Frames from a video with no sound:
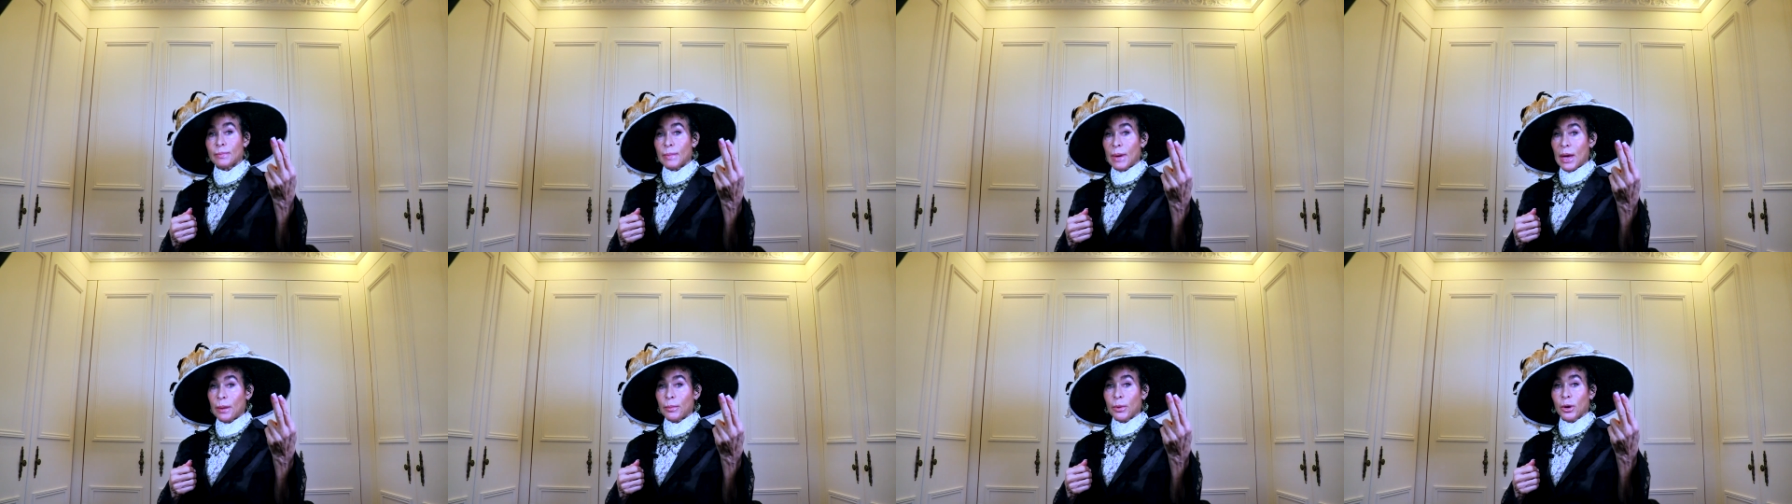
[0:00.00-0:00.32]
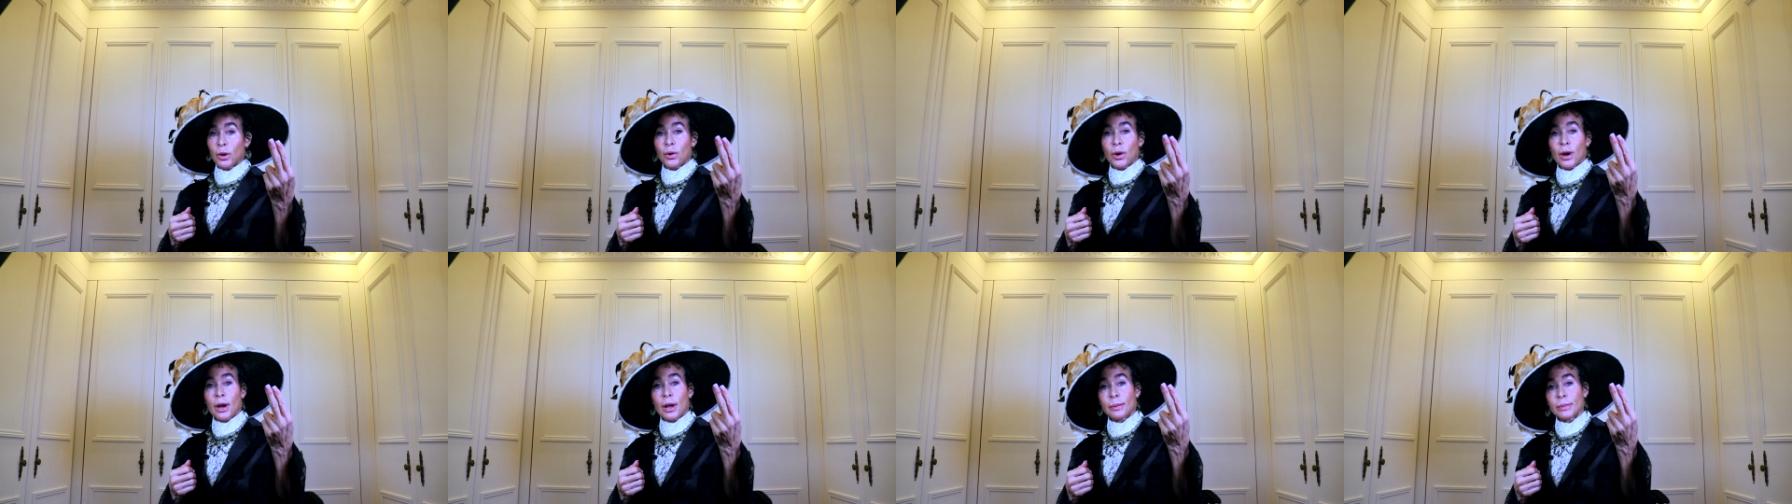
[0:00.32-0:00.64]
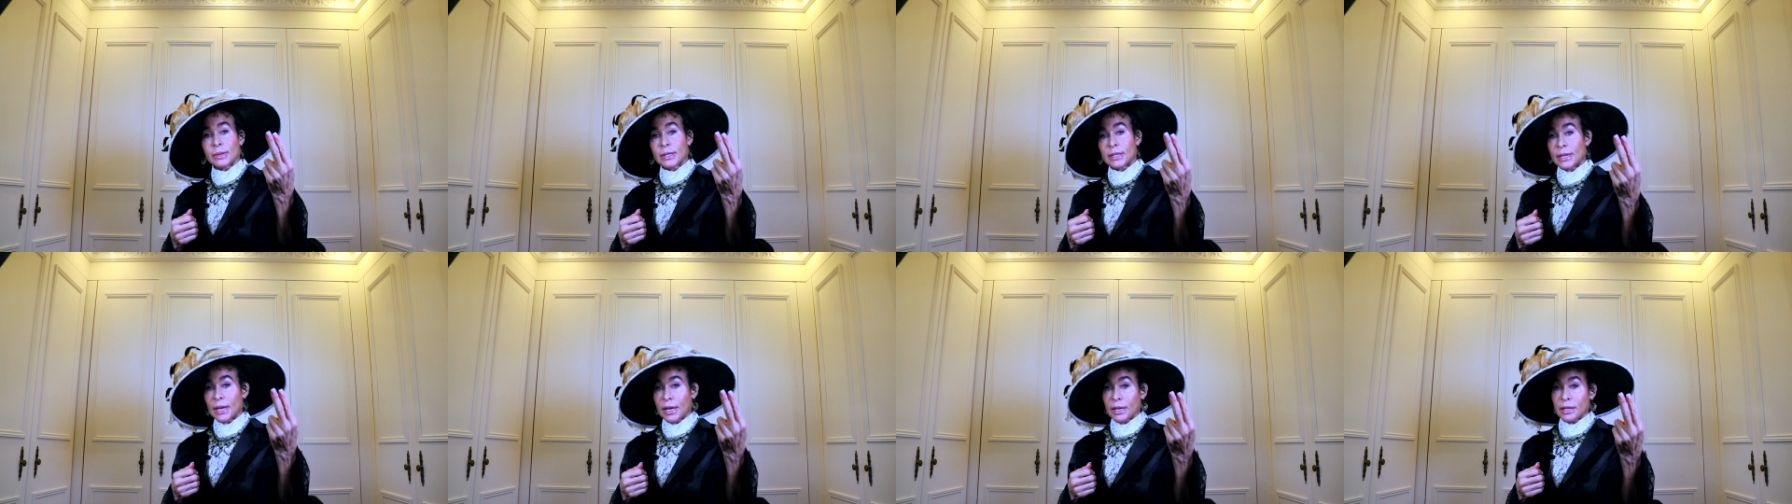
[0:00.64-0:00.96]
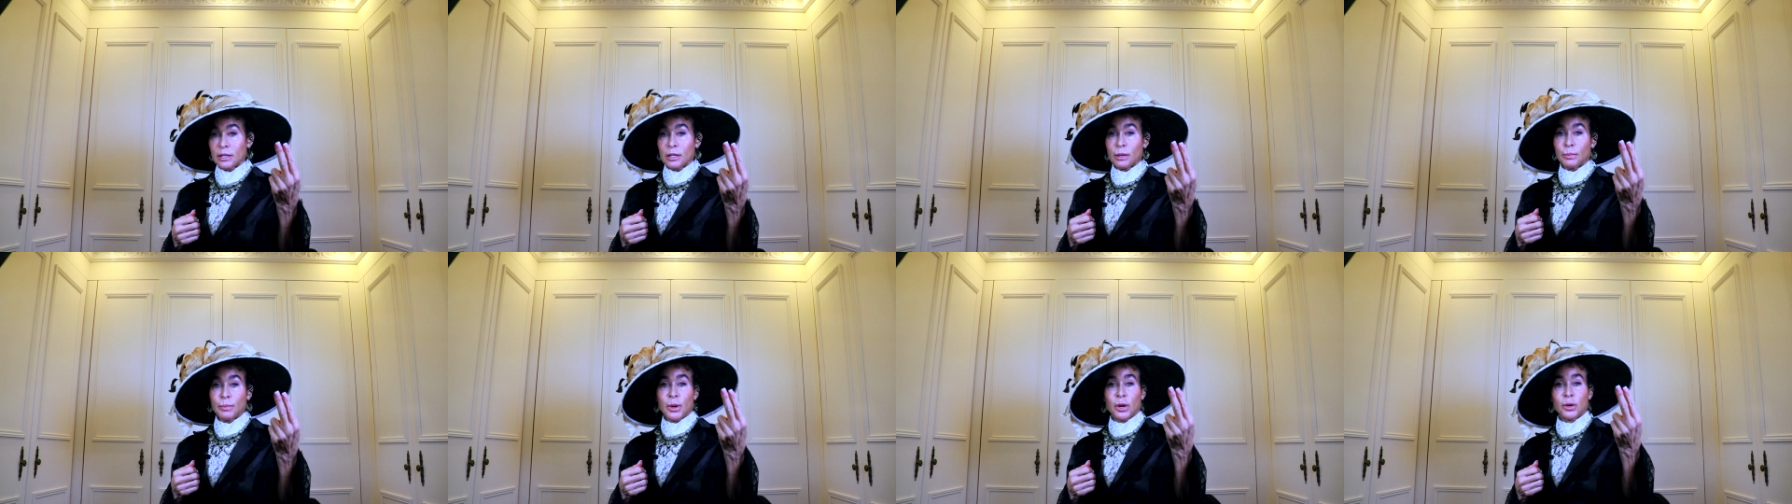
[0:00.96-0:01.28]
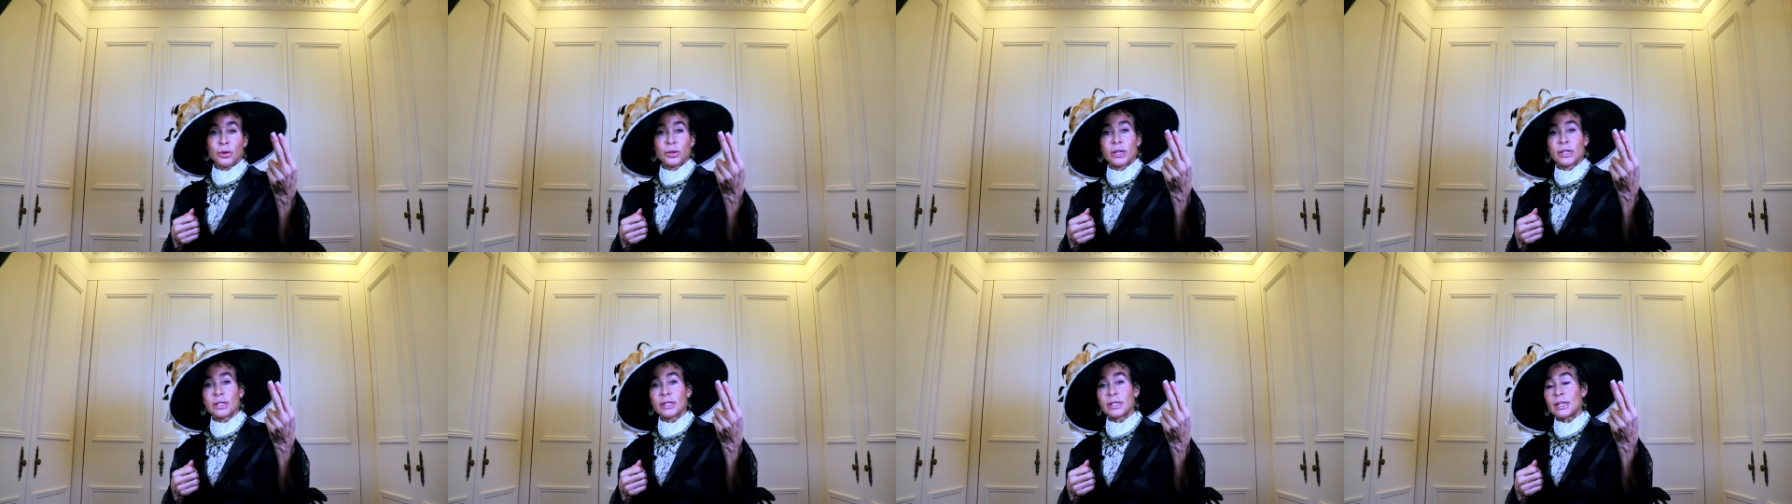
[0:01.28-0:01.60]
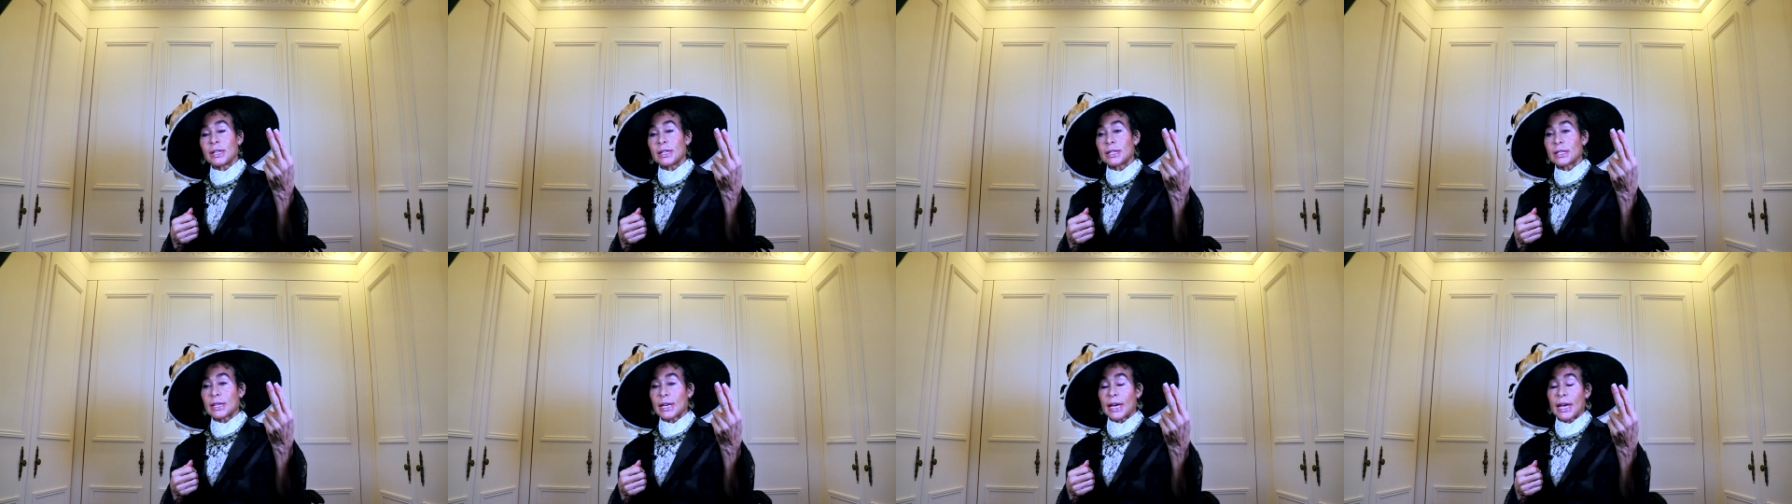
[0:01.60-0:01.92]
mammograms, DEXA bone
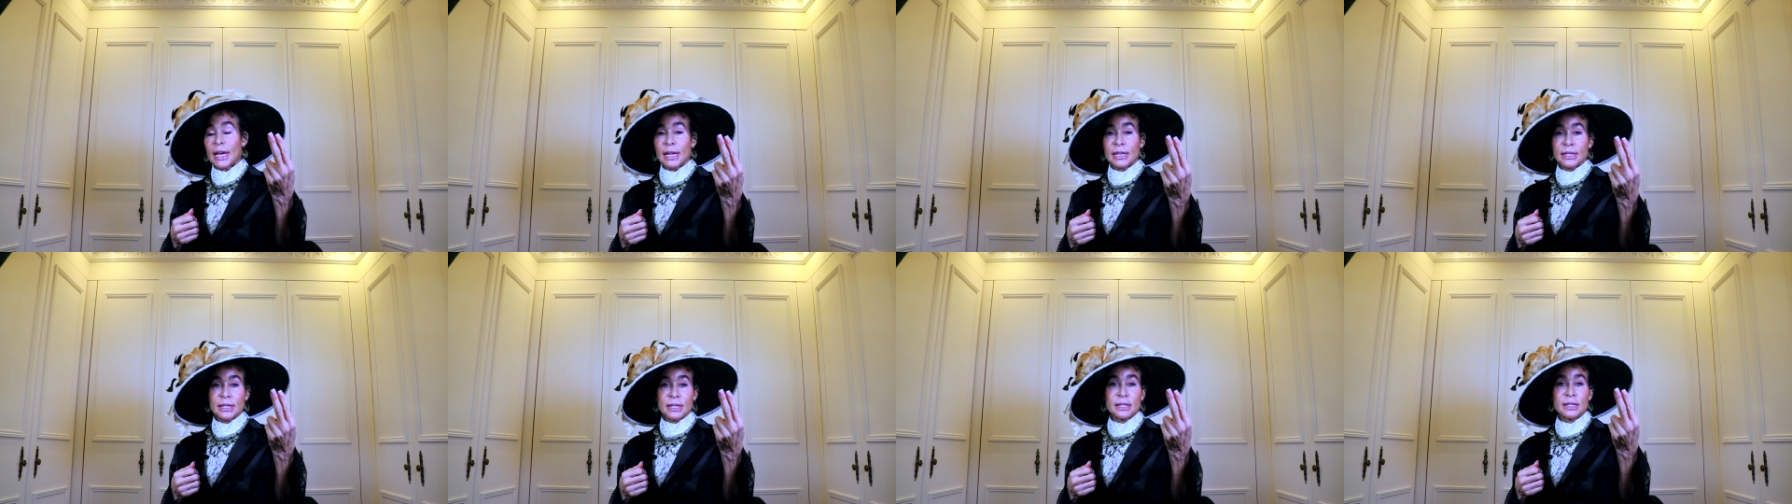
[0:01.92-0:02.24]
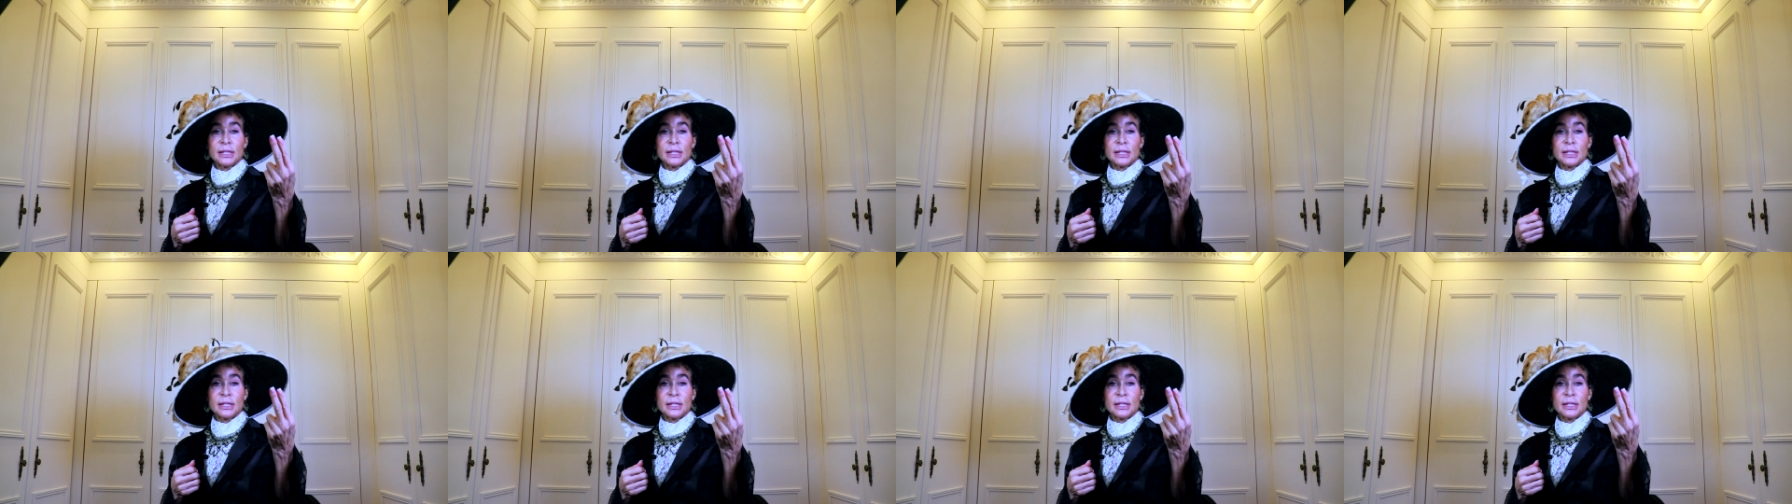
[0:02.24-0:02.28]
density scans,